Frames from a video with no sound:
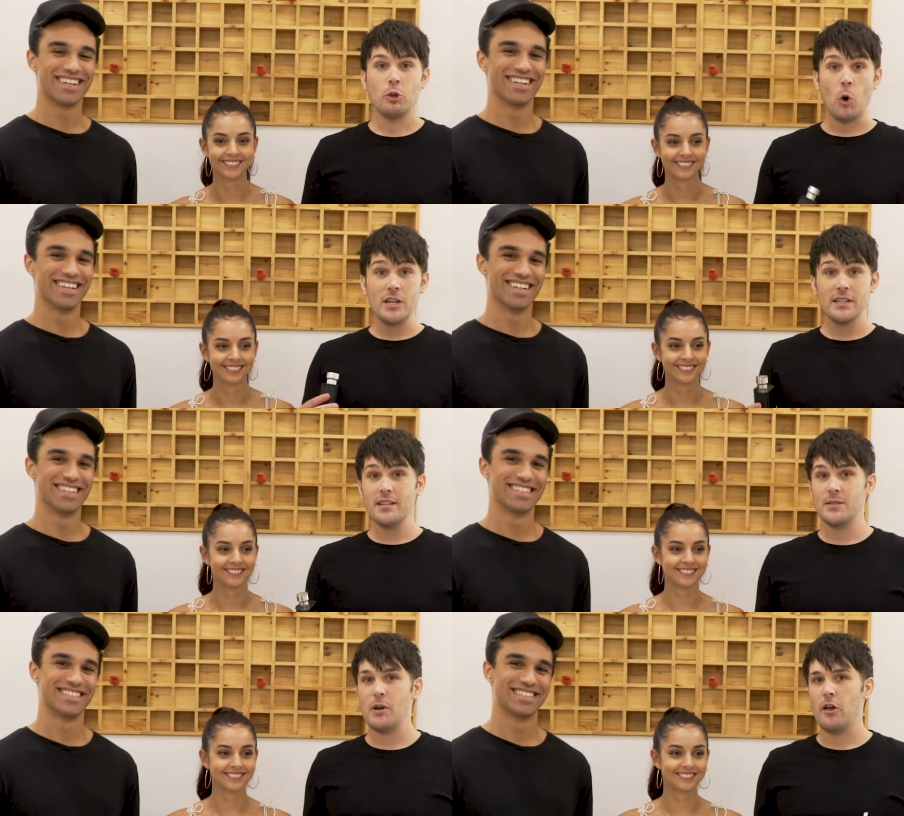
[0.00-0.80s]
Speaker 1: Lauren's
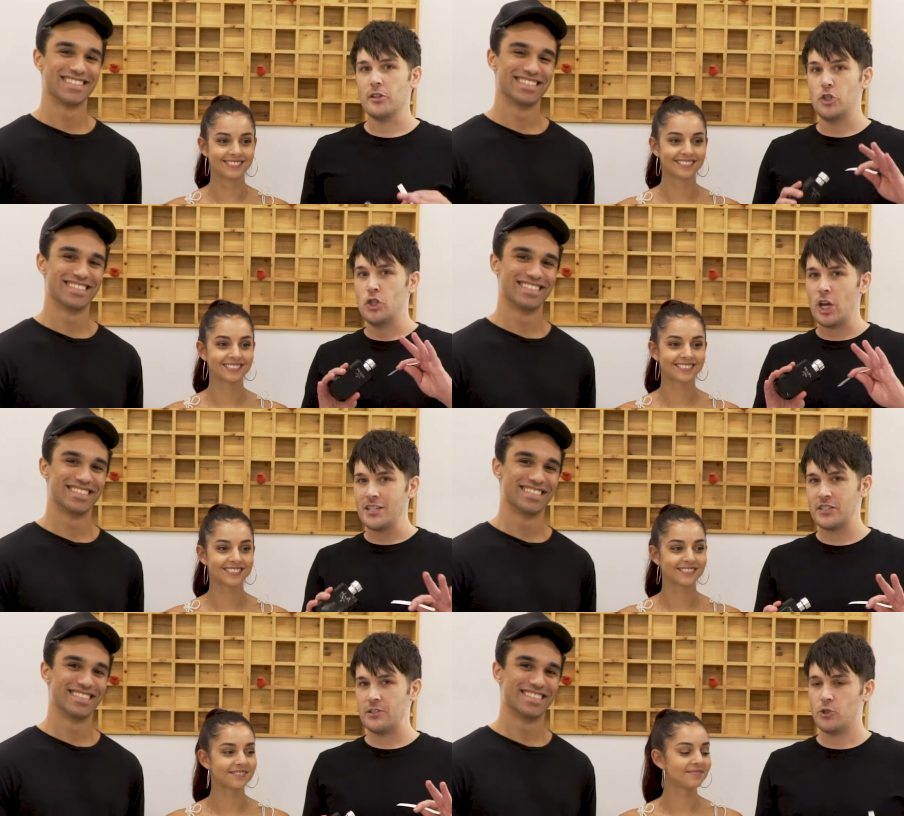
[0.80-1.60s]
gonna smell
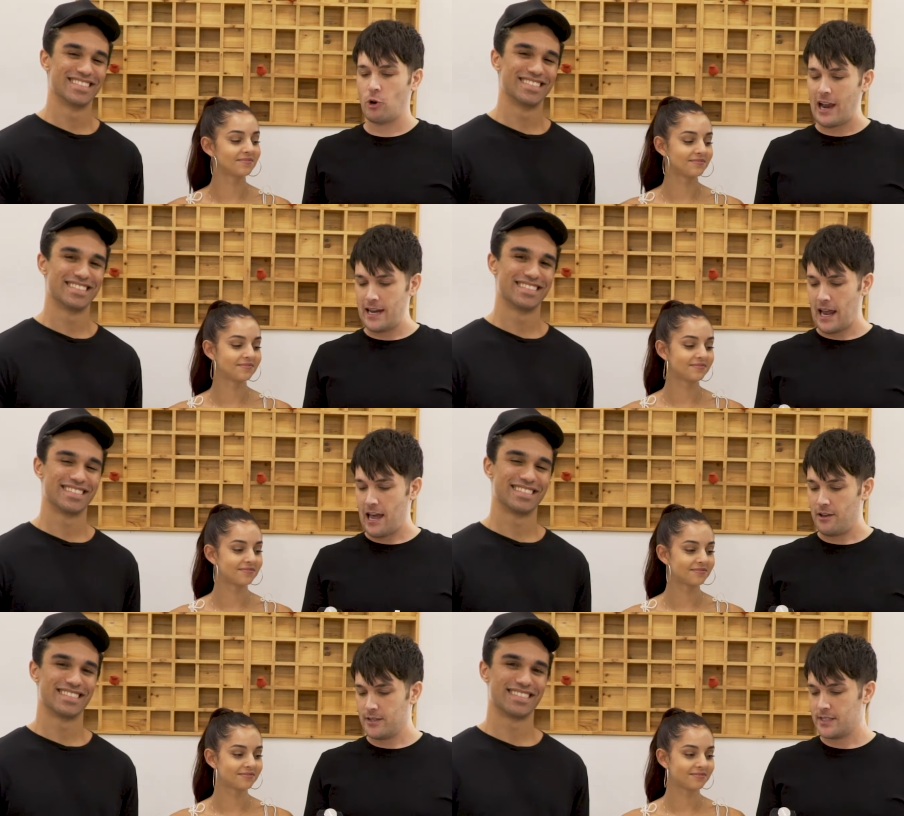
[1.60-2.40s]
just the dry
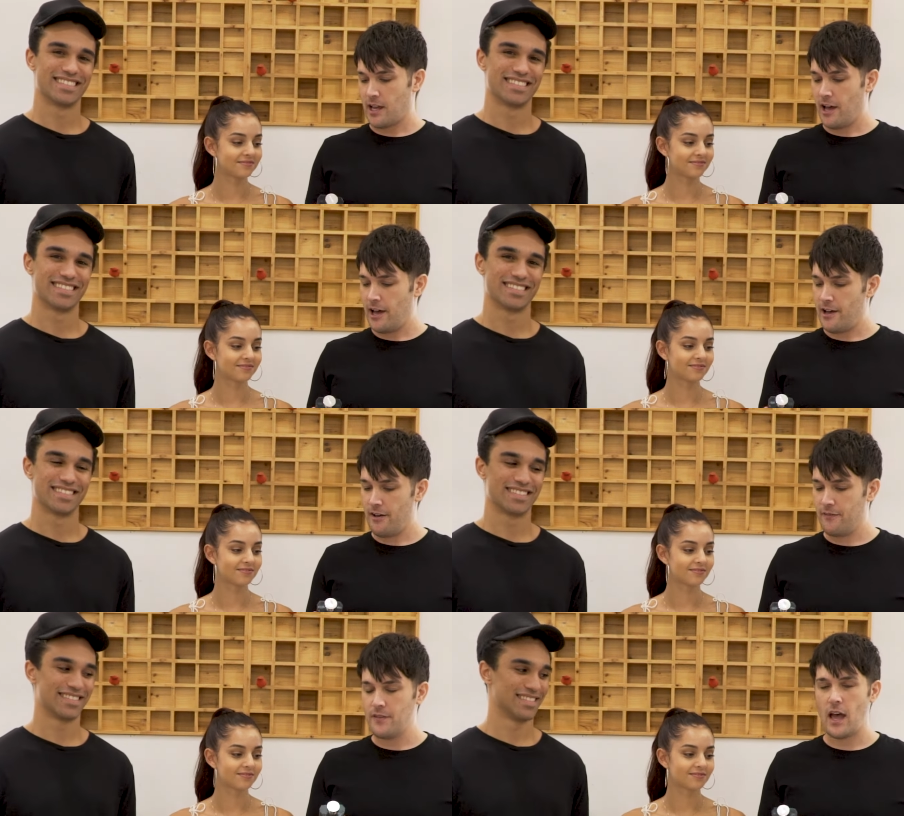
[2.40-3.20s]
downs
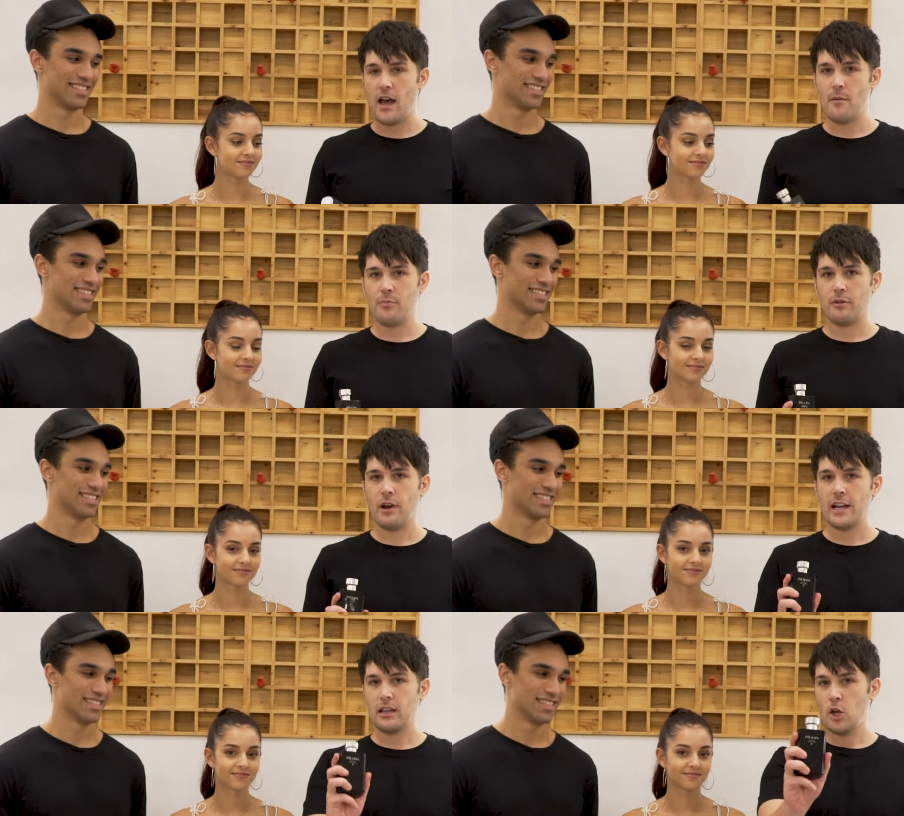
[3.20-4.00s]
of
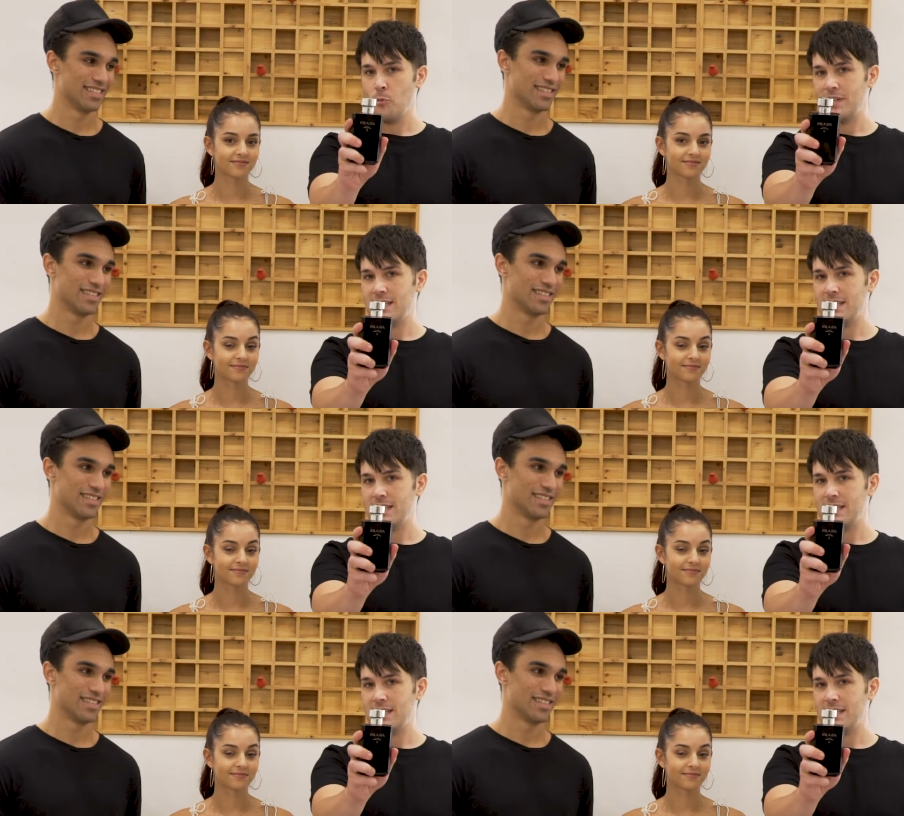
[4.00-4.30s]
Prada L'Homme